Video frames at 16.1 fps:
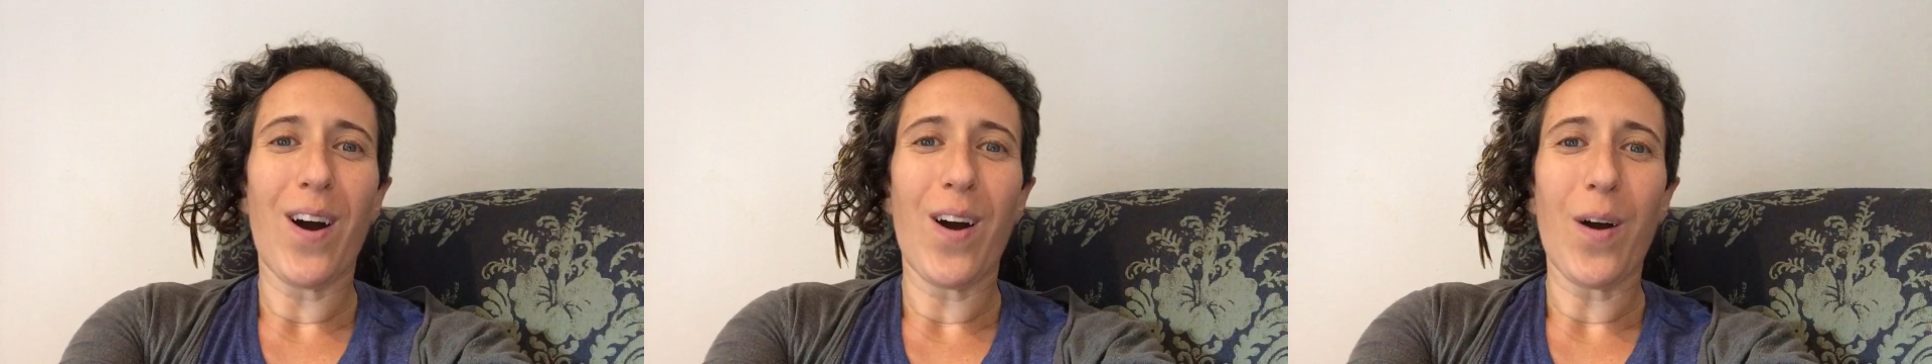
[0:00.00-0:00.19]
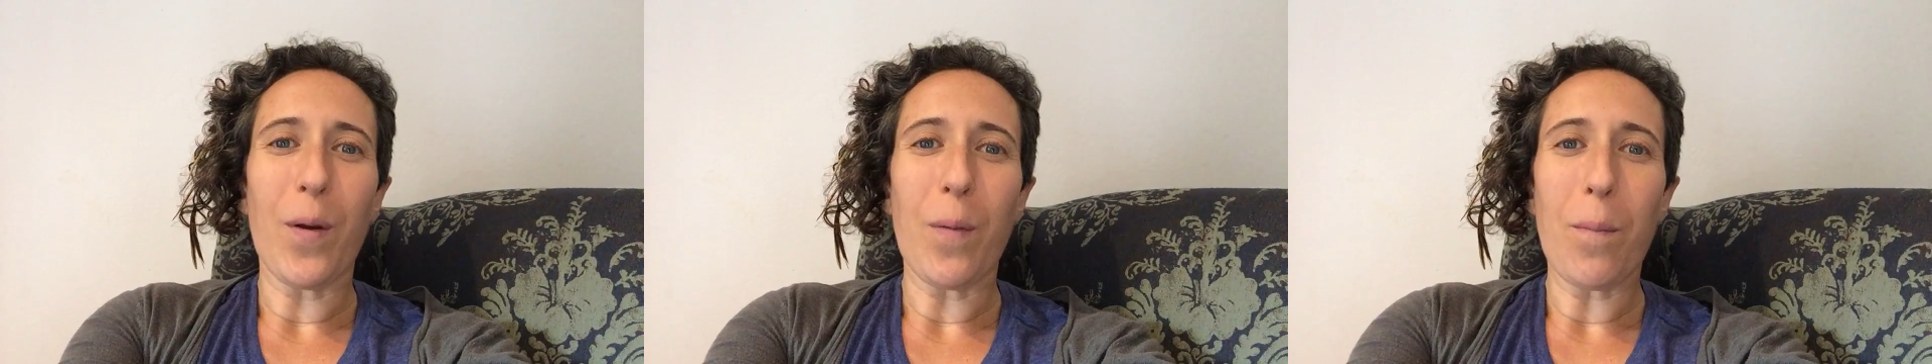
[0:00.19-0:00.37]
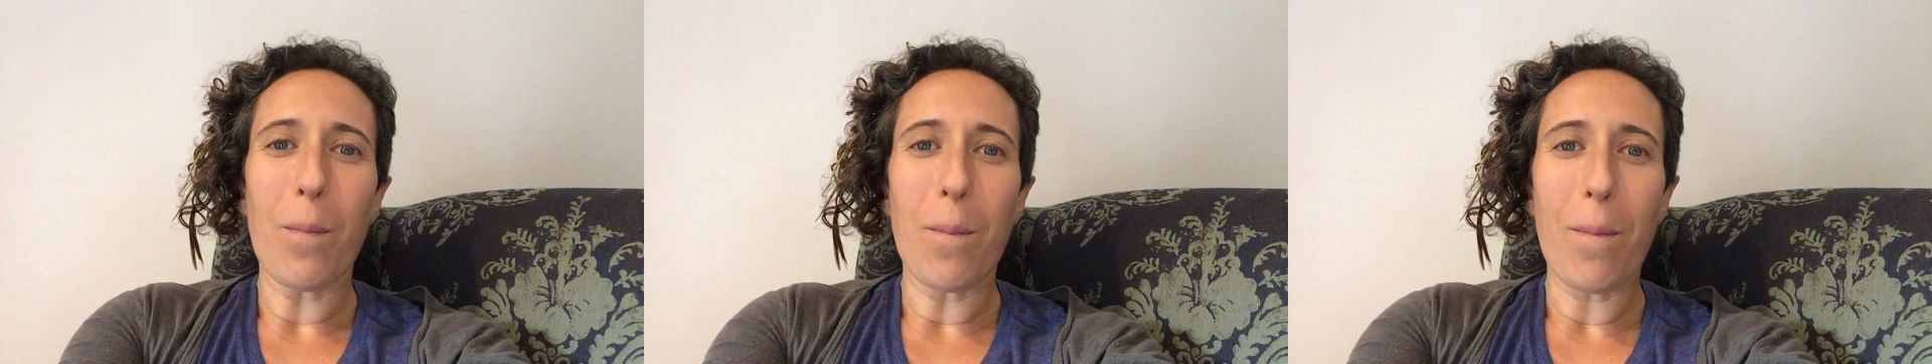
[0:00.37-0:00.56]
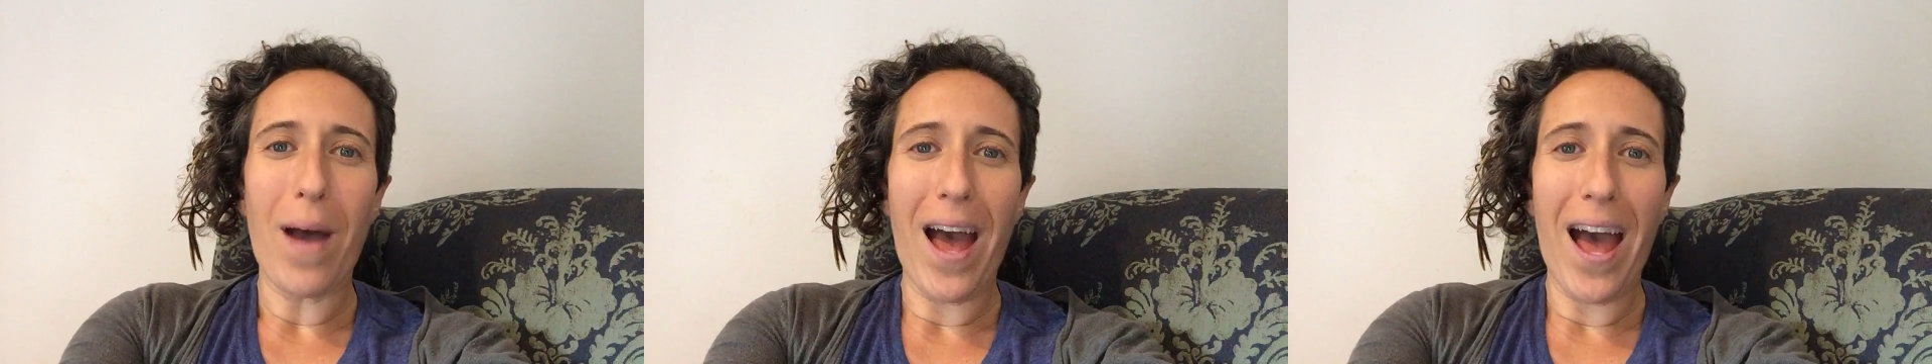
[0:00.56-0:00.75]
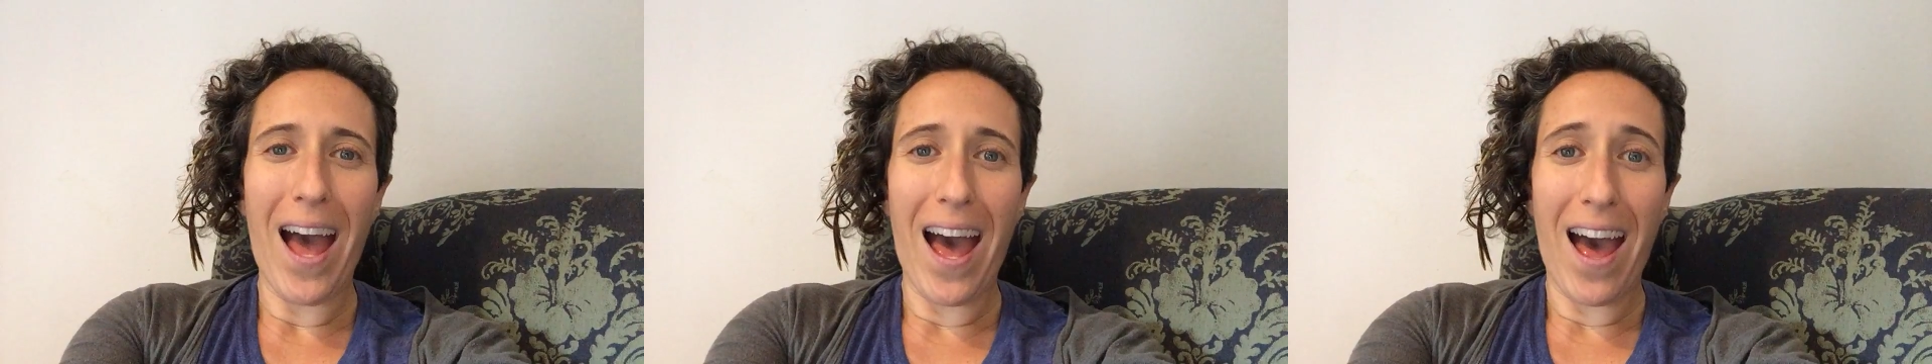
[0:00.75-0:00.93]
our
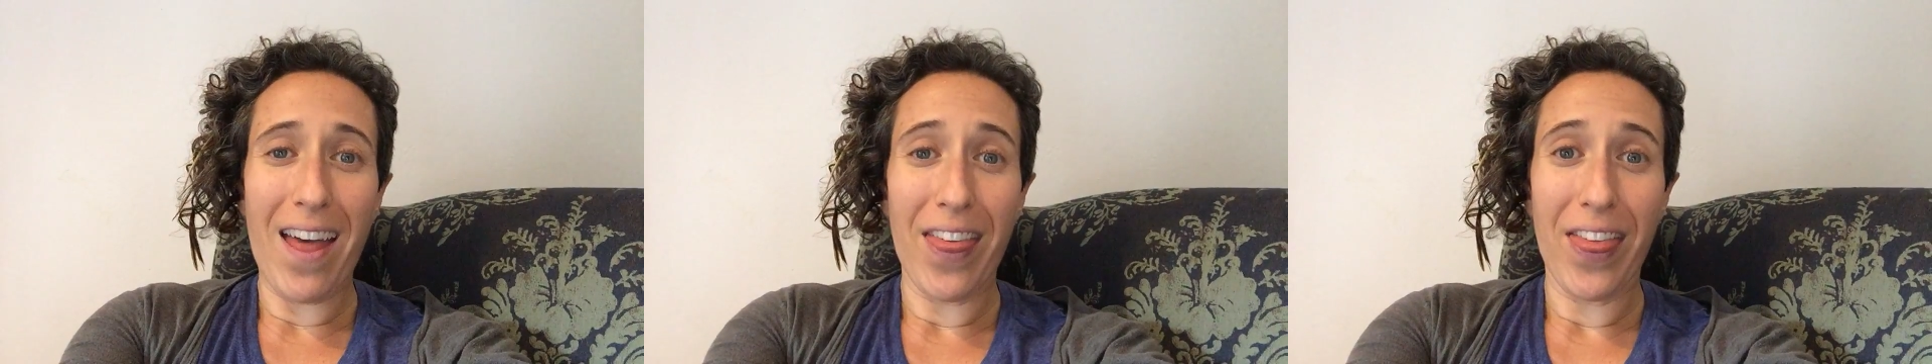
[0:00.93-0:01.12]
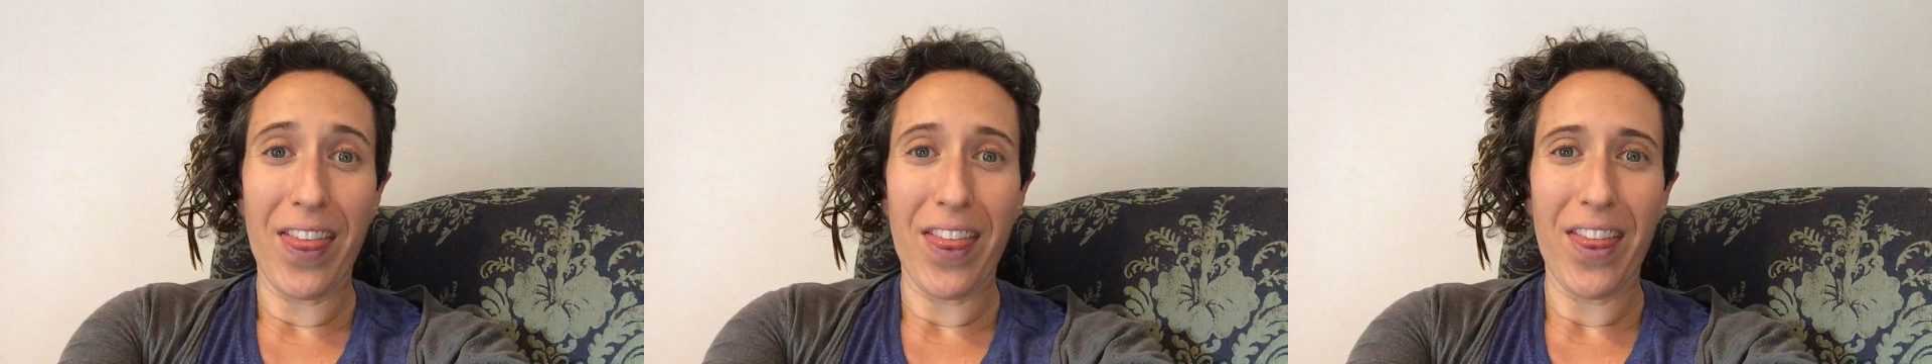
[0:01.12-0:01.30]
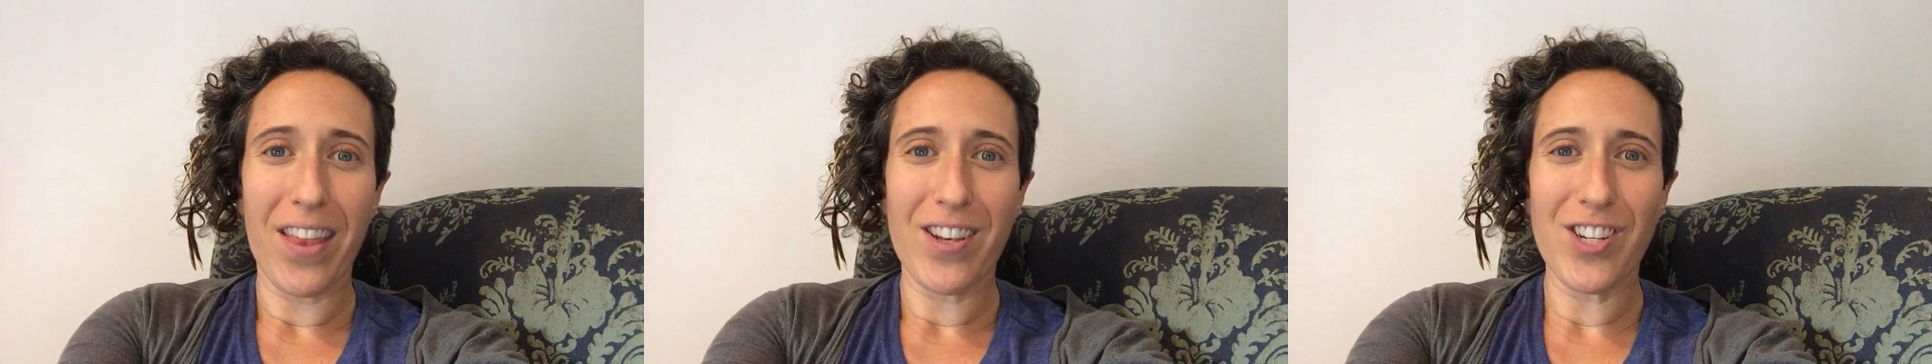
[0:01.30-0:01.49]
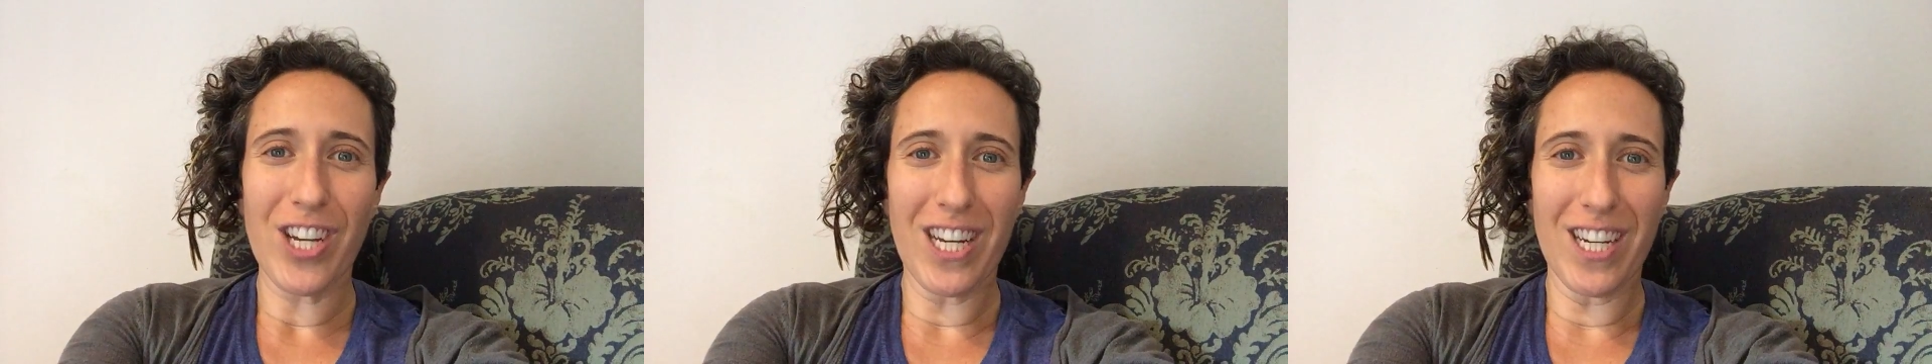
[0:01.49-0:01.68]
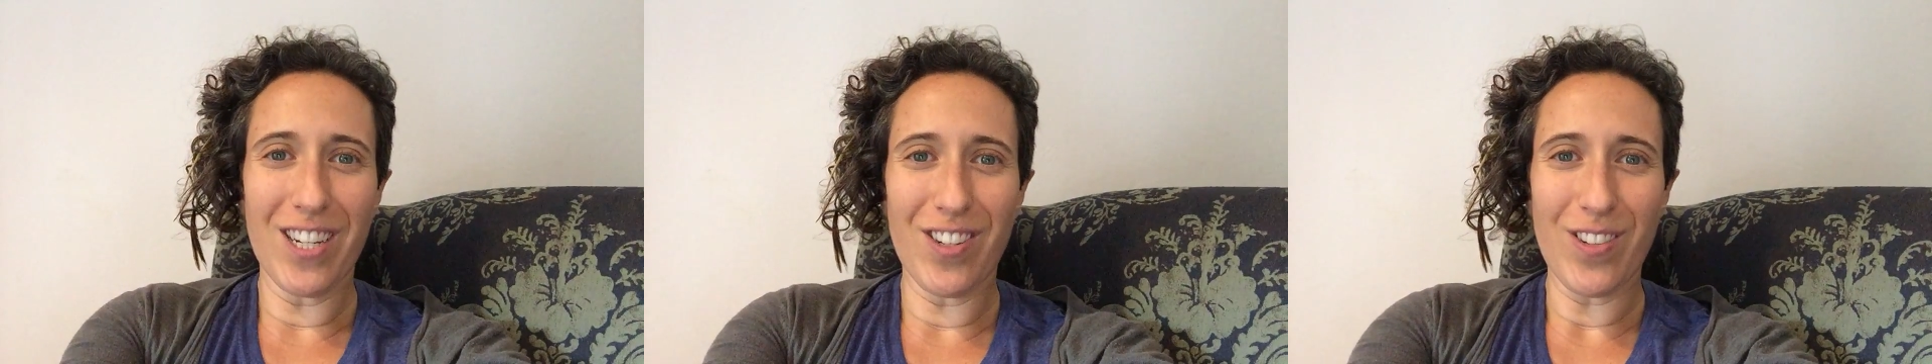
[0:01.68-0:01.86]
path
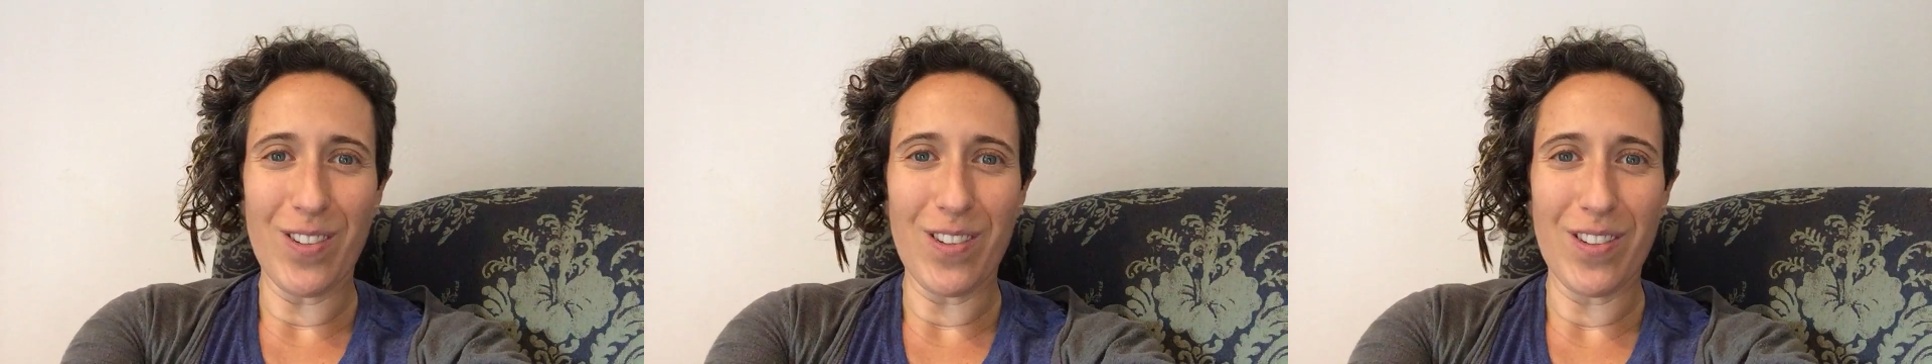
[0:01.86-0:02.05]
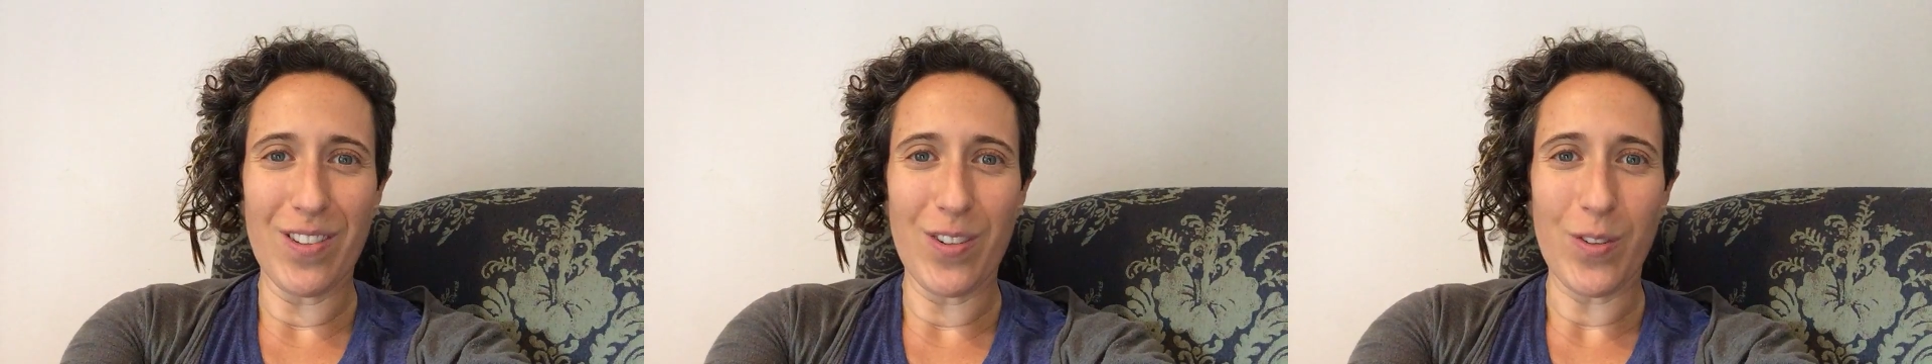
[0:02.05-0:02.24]
changes